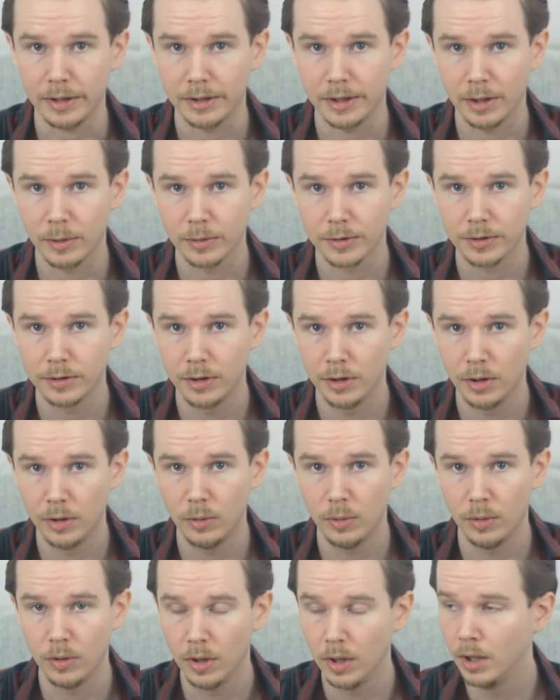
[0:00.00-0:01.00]
There's
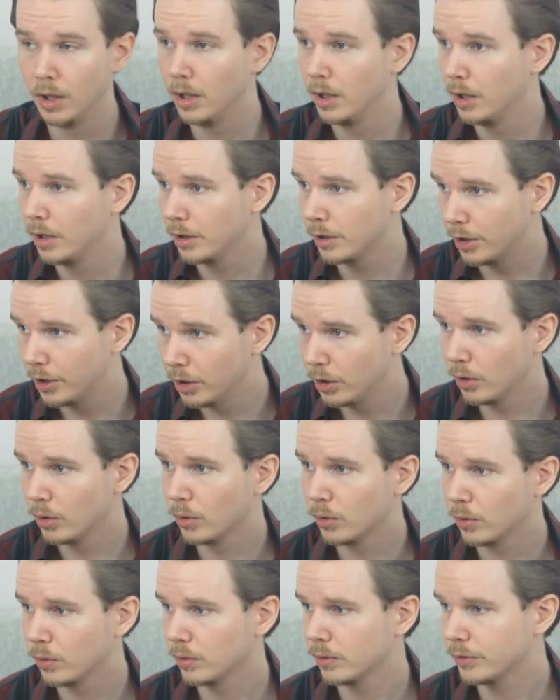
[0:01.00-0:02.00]
no
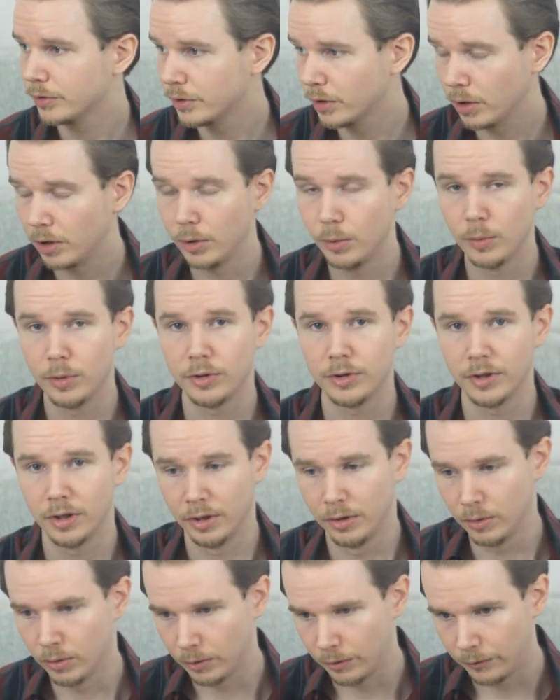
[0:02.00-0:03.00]
cure,
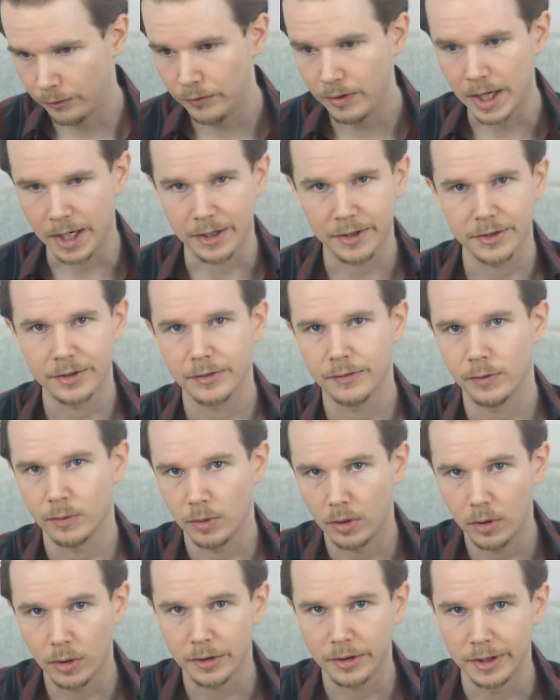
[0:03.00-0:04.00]
solution, or fix
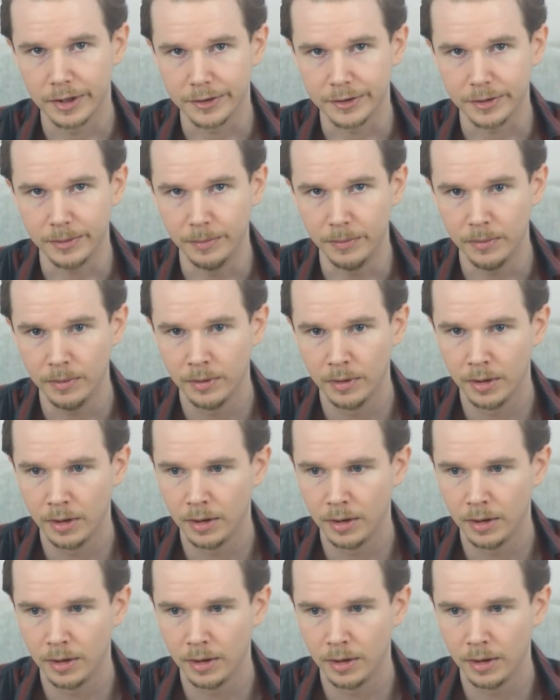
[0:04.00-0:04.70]
for autism